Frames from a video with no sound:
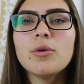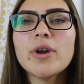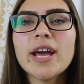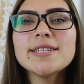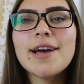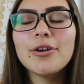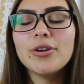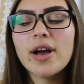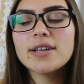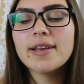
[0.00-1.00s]
when I tell
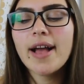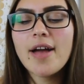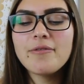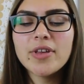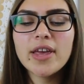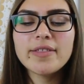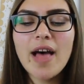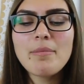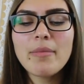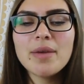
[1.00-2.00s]
you guys, like, I feel like
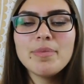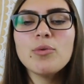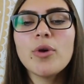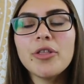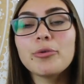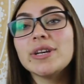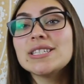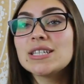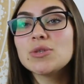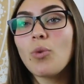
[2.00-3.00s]
that might be one of the
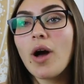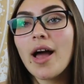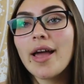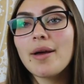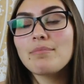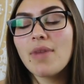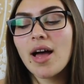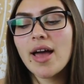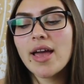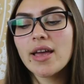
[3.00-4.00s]
reasons why
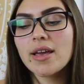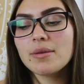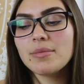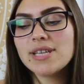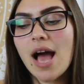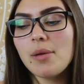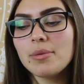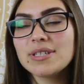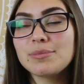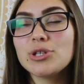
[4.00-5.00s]
my
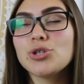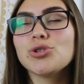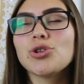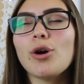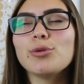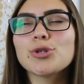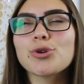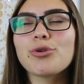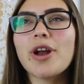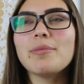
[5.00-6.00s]
metabolism is so
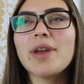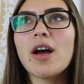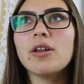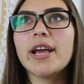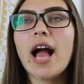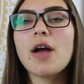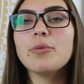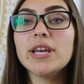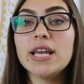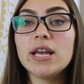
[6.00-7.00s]
screwed up now. Like, I
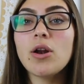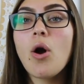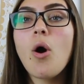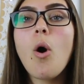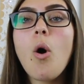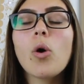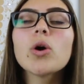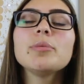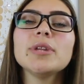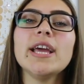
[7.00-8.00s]
would eat
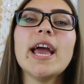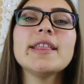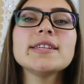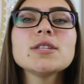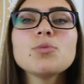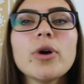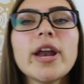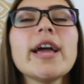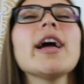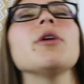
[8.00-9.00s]
horribly. And this is what
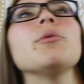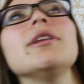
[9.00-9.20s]
I kind of